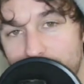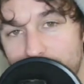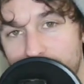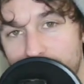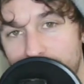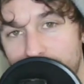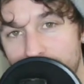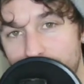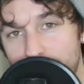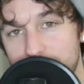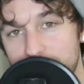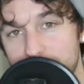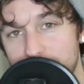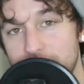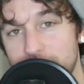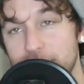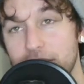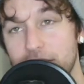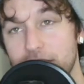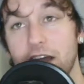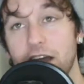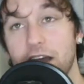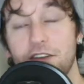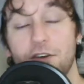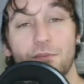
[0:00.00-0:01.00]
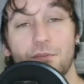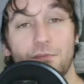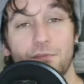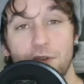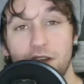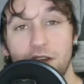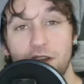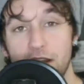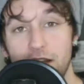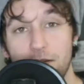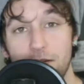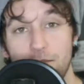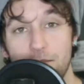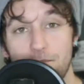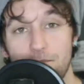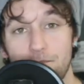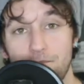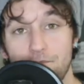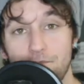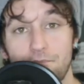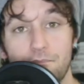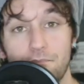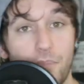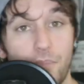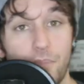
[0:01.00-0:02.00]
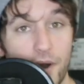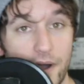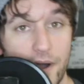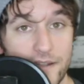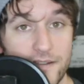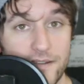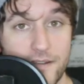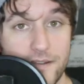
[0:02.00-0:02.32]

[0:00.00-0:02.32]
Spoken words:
which I don't read, but